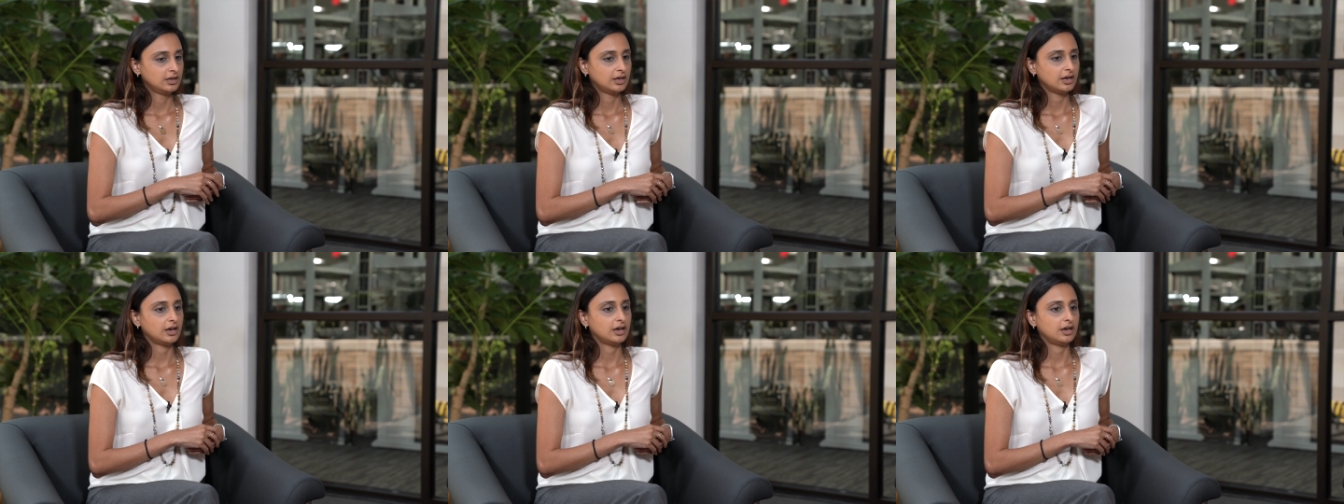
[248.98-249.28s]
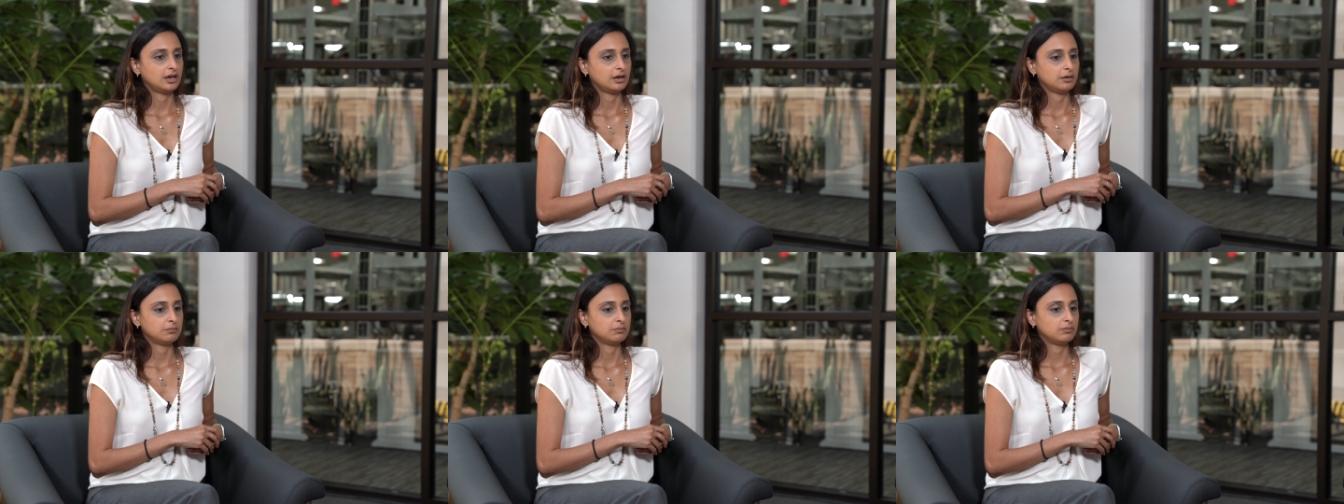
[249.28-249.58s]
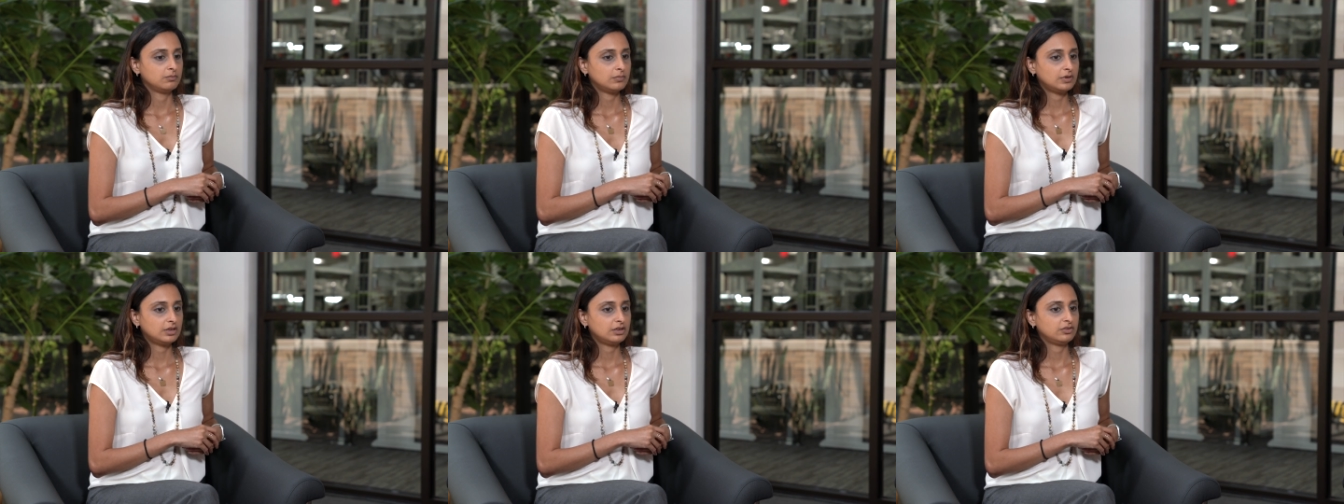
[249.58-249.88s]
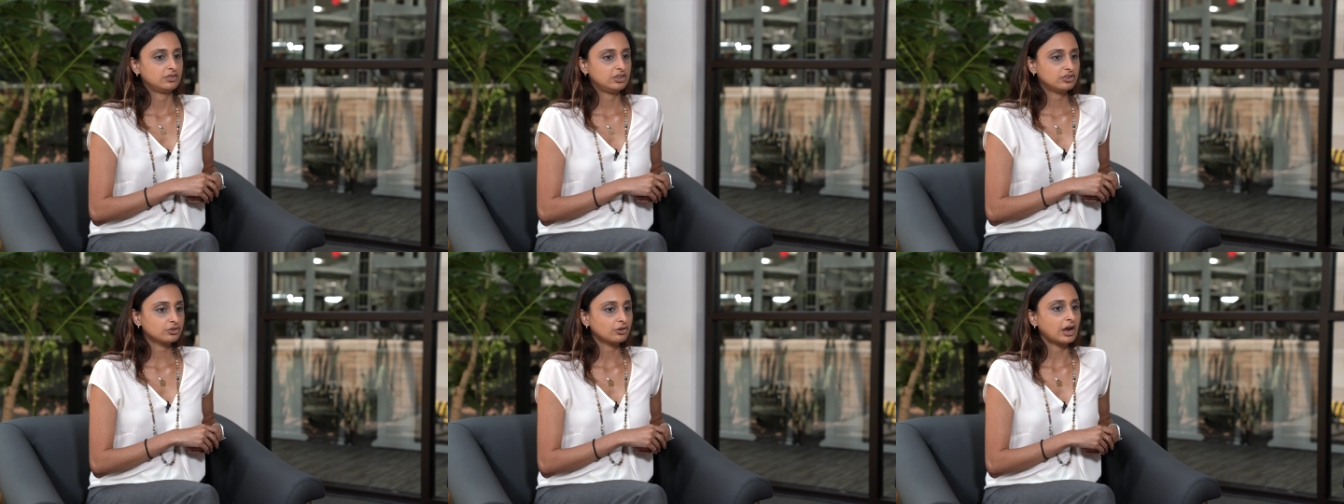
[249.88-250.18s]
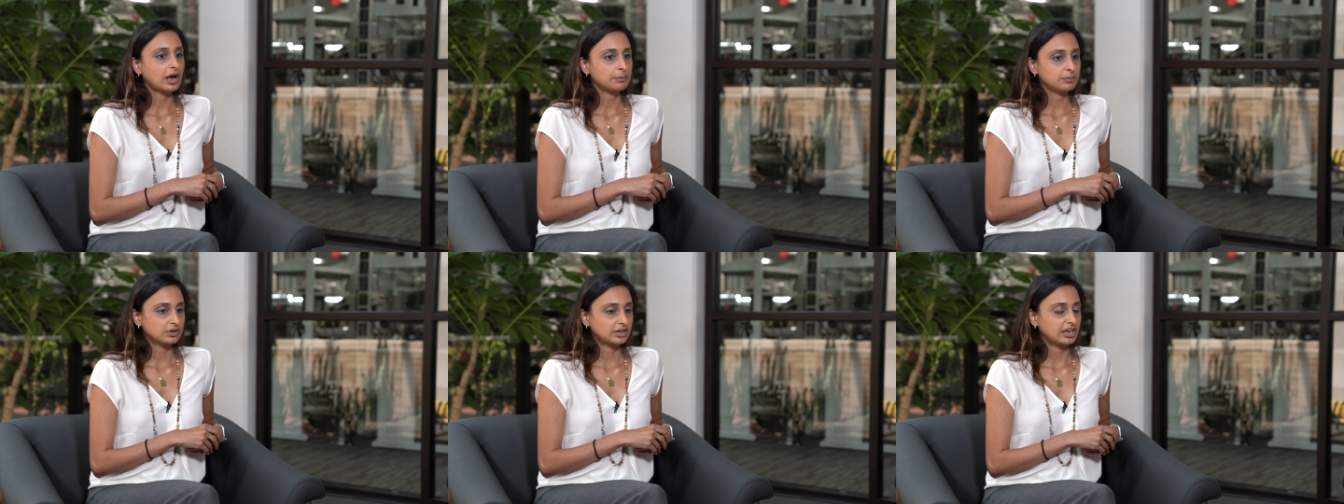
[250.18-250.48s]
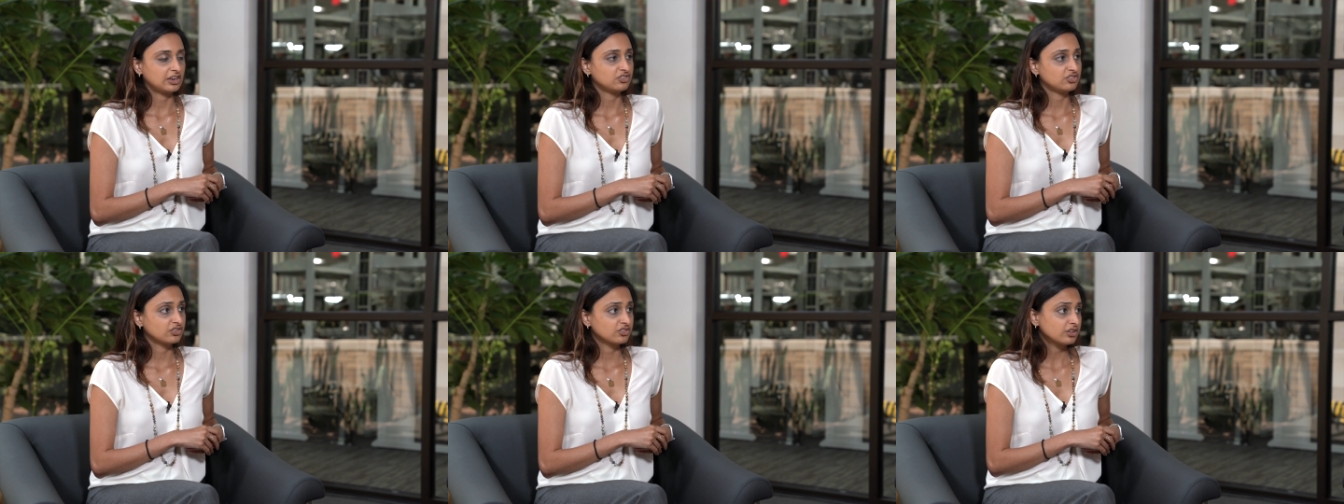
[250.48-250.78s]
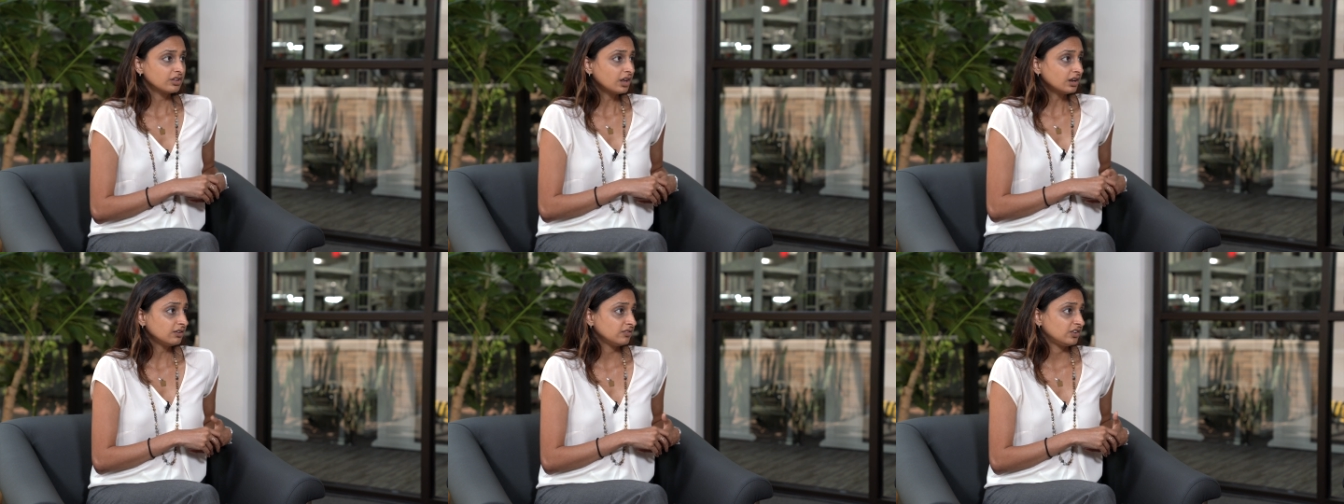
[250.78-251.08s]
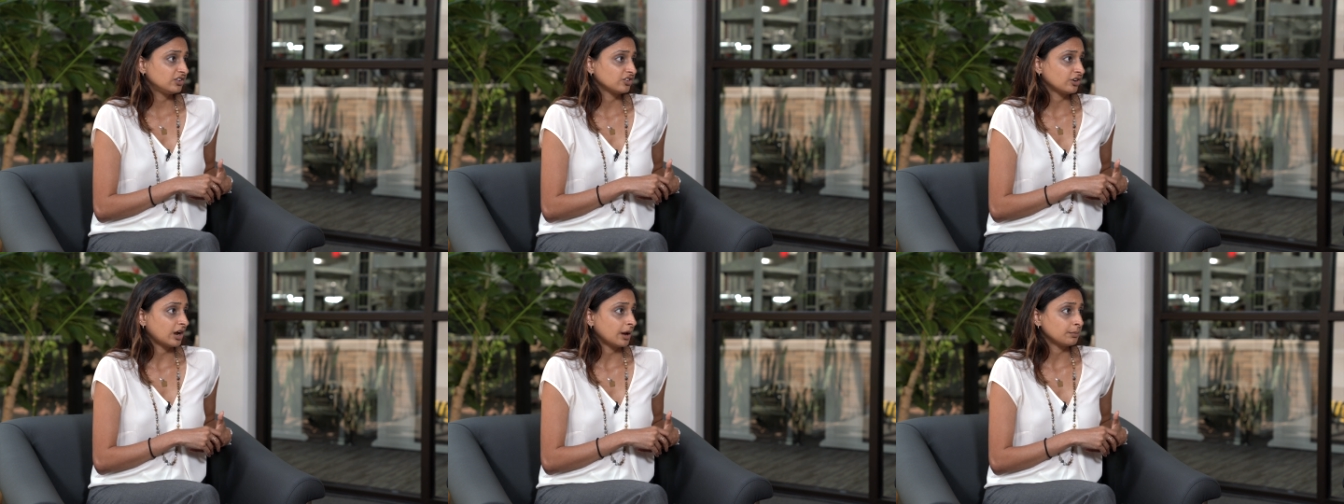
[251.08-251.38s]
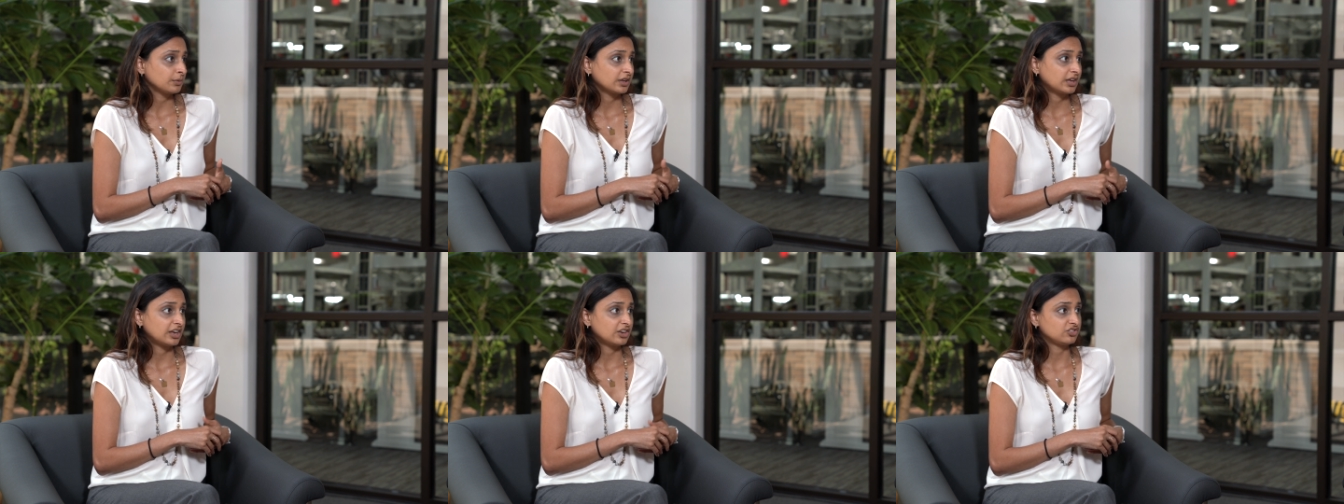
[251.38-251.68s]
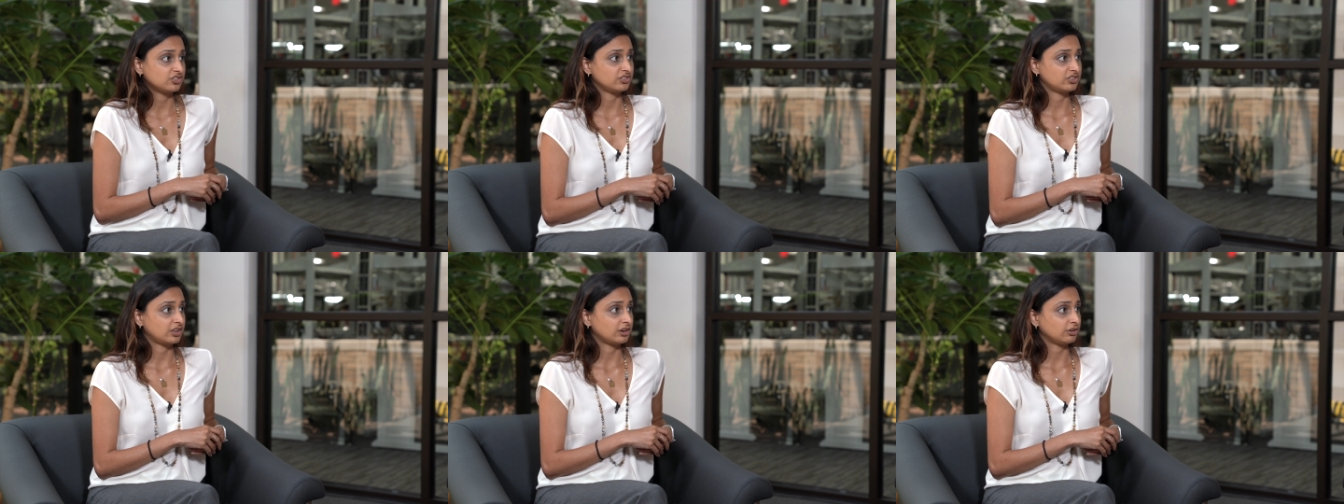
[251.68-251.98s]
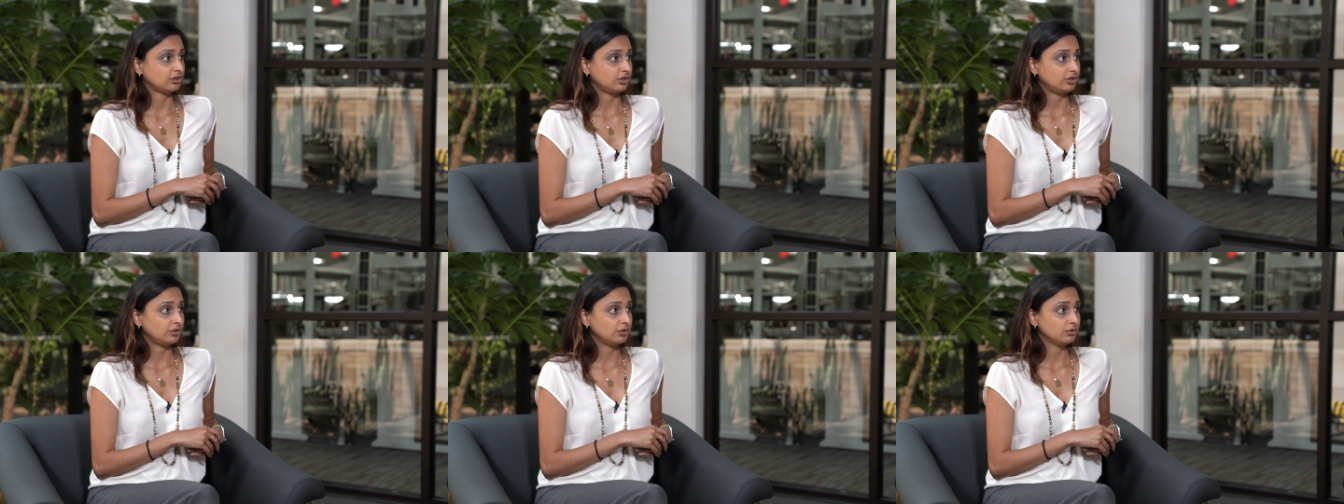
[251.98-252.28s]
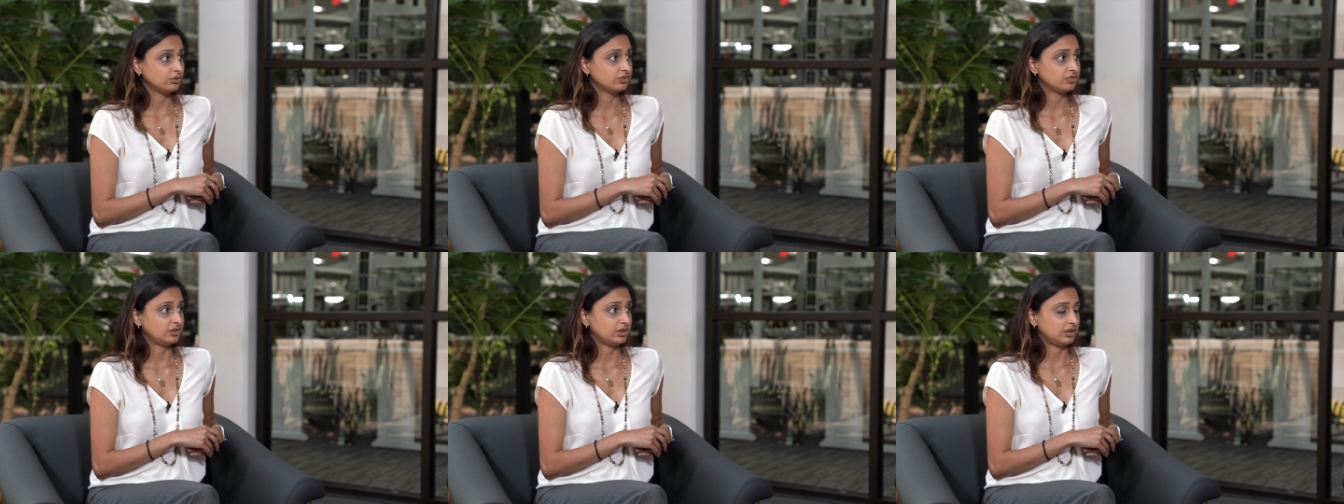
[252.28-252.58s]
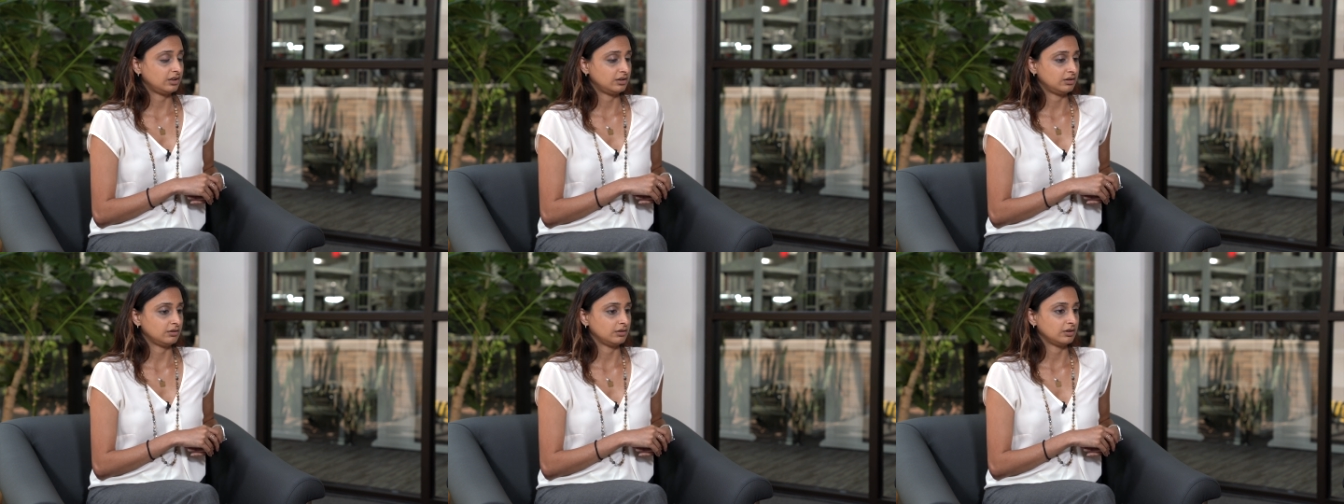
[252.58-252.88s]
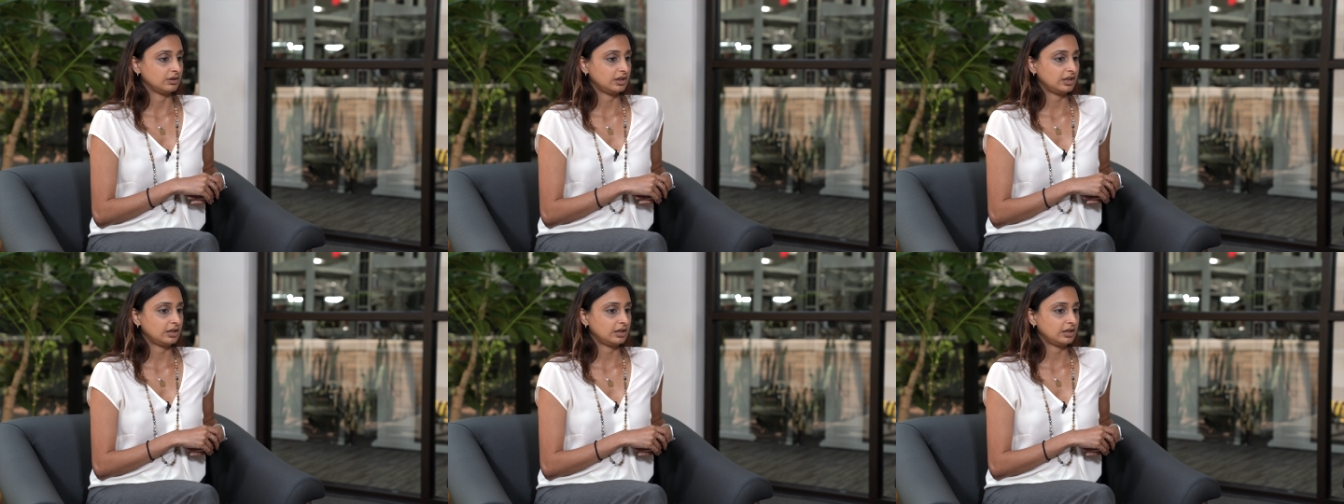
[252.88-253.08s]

uh, you know, these are applications, a lot of these are applications that are used in,